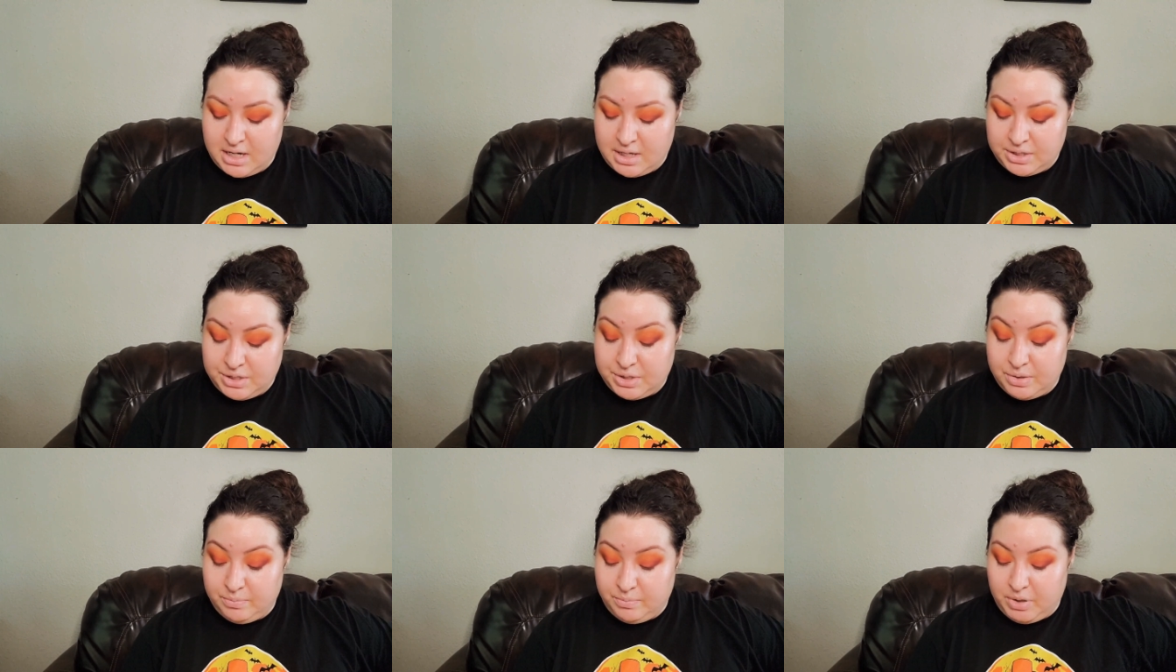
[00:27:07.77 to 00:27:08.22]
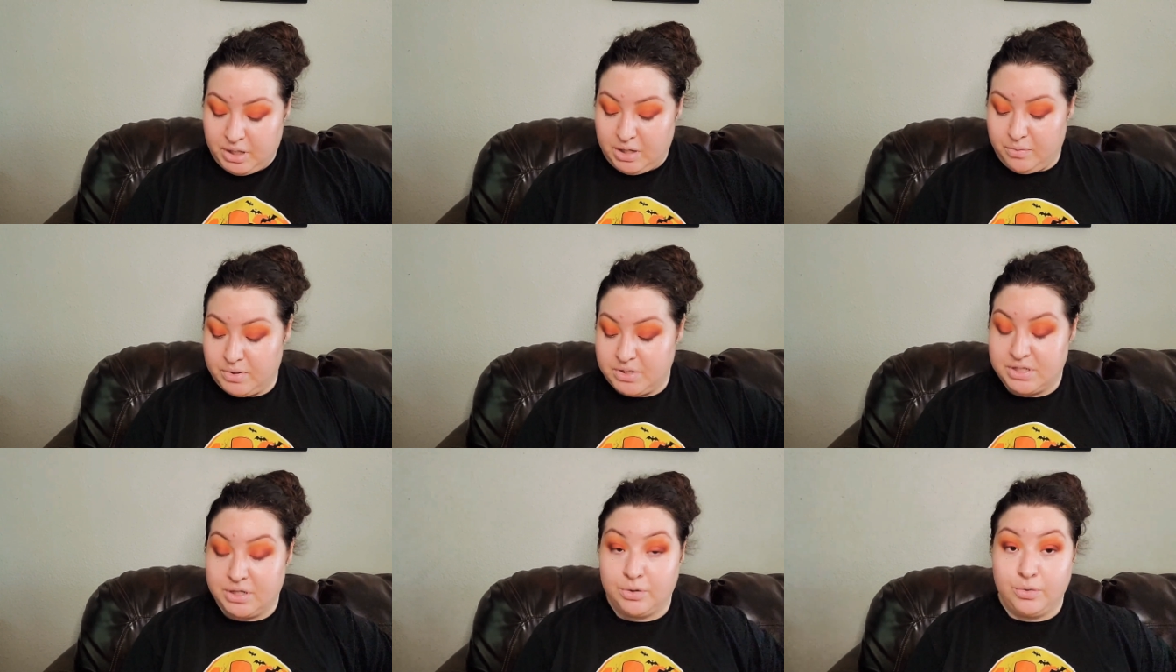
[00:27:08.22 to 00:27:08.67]
To me, it
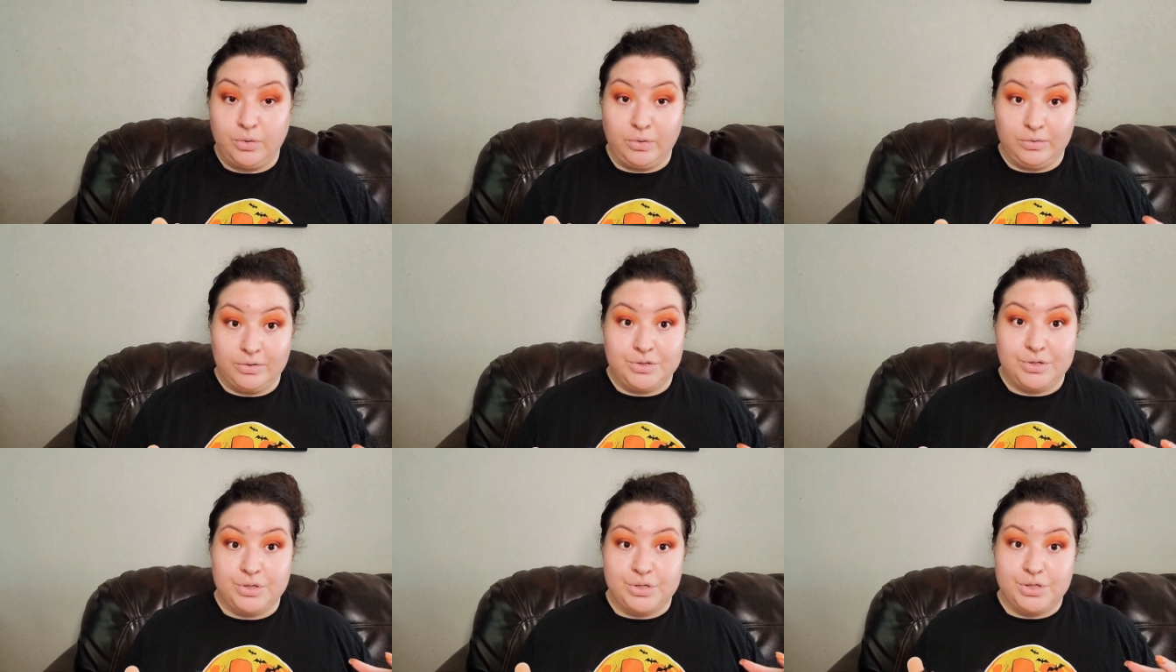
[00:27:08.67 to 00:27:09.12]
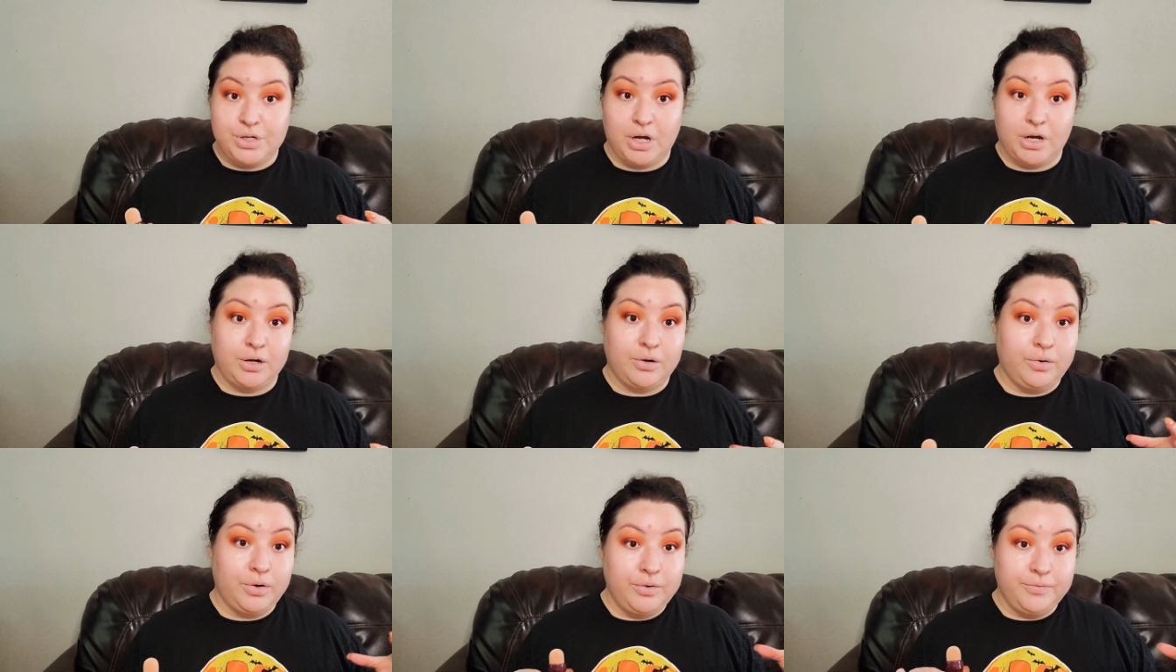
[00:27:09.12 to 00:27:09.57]
was a culture
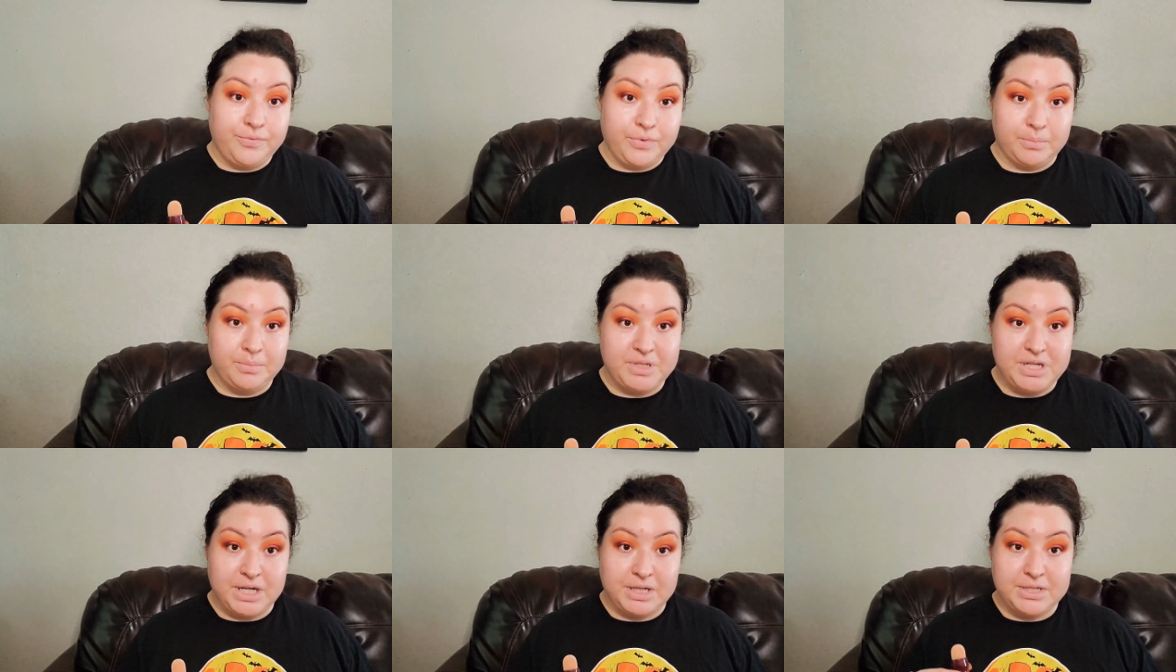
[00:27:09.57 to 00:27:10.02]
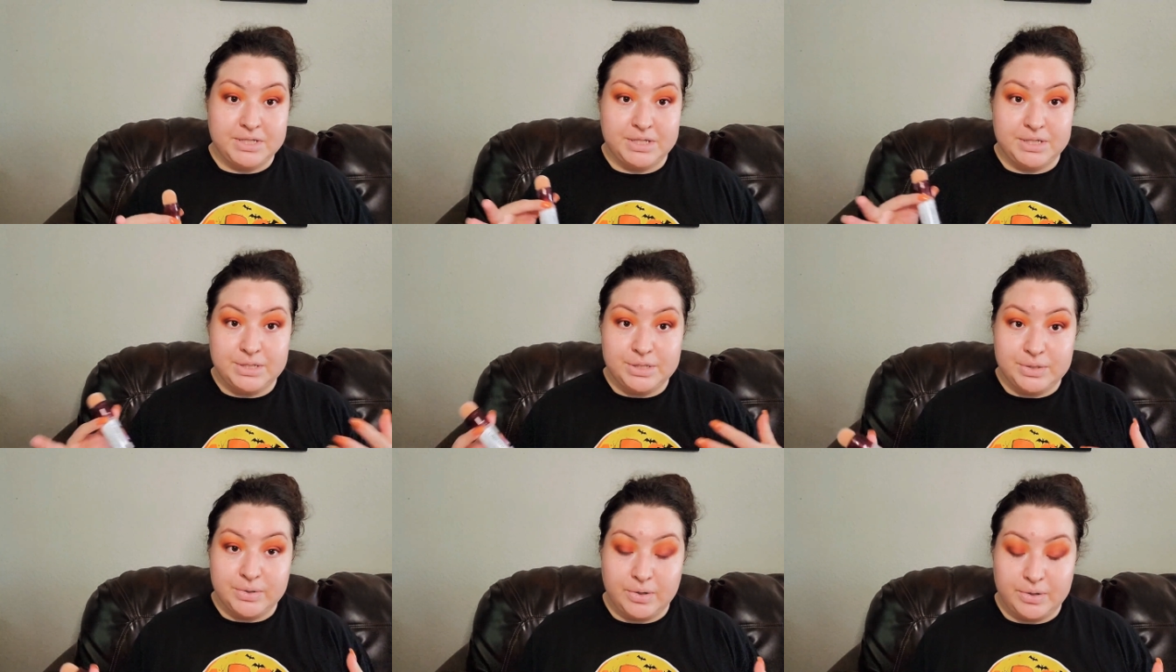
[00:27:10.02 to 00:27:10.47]
shock going from
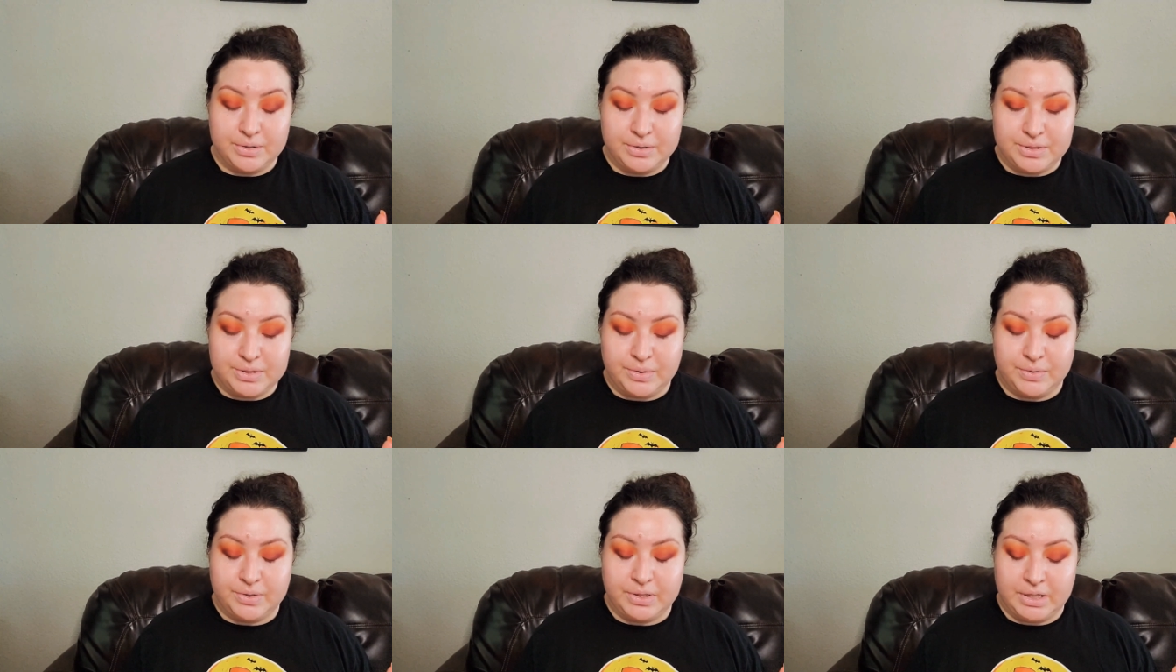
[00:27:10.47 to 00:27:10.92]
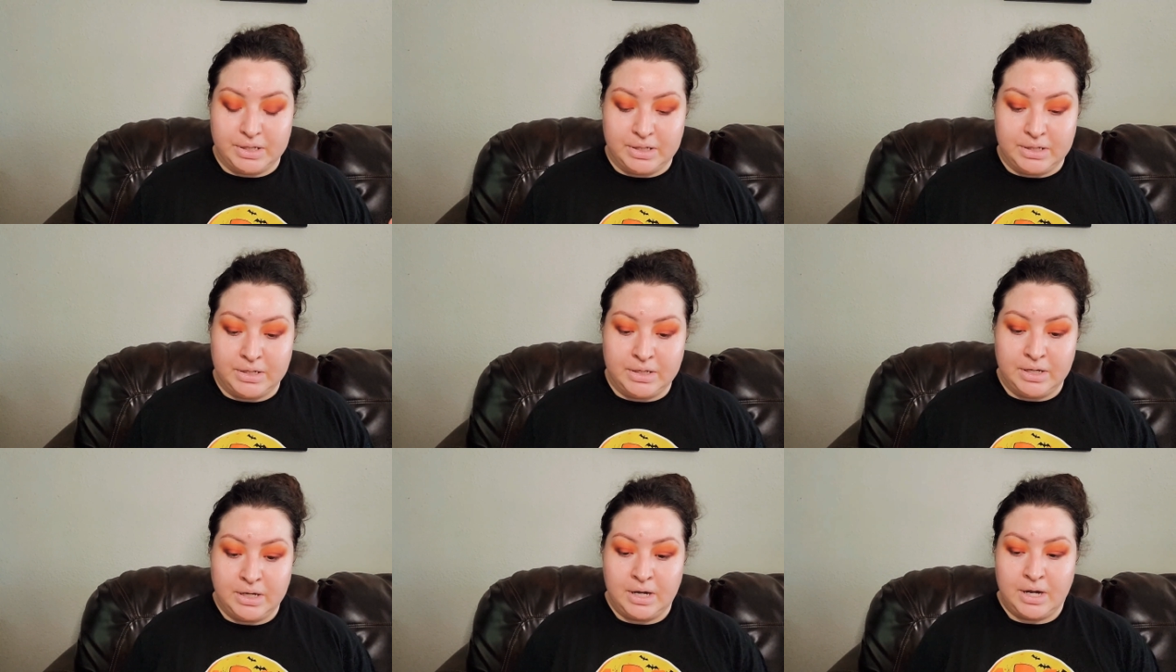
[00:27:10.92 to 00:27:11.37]
Texas to Arizona